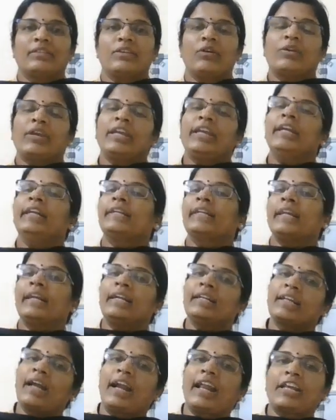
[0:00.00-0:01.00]
Okay,
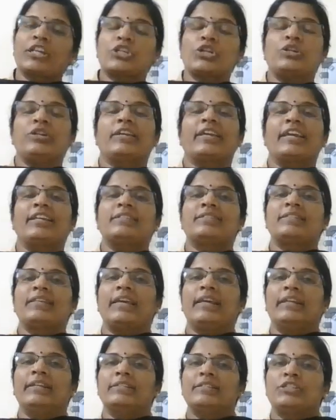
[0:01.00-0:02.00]
internet connection you can
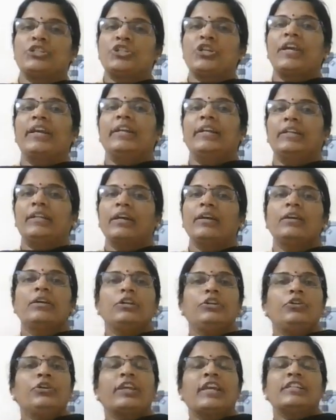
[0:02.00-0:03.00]
share it.
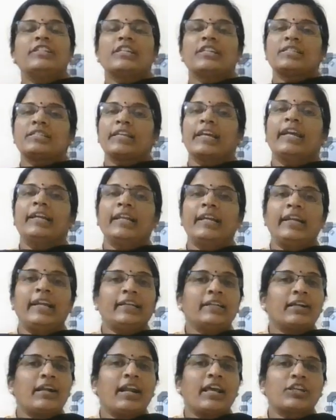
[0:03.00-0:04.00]
You can just get a
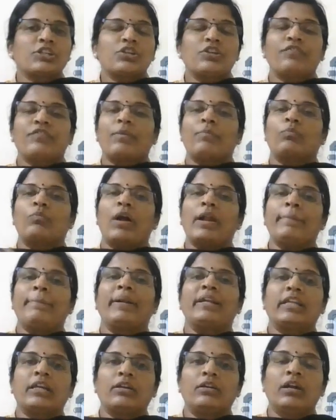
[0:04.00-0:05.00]
net connection from one
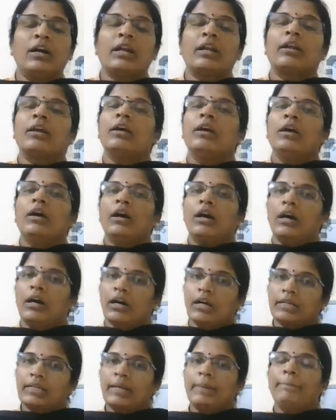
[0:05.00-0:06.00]
particular
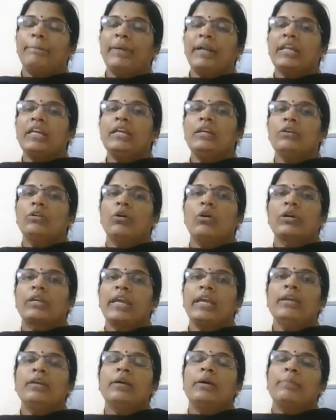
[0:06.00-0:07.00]
company,
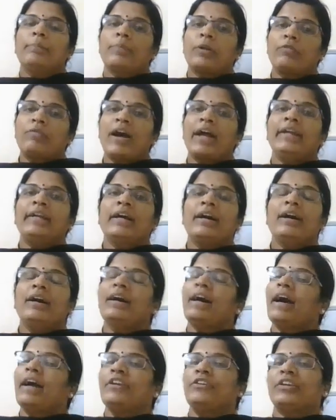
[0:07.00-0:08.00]
okay, provider,
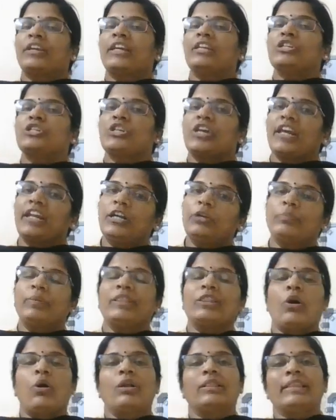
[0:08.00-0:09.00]
and you can share it with
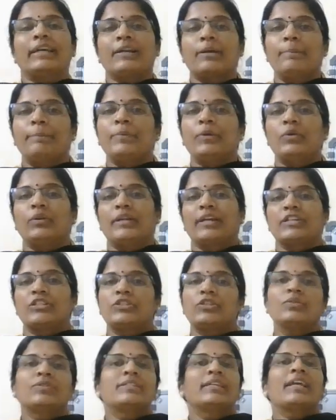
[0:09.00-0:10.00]
all the computers
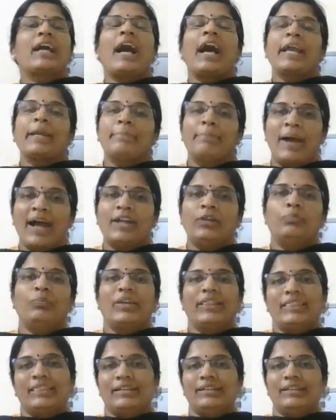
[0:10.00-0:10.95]
using high bandwidth.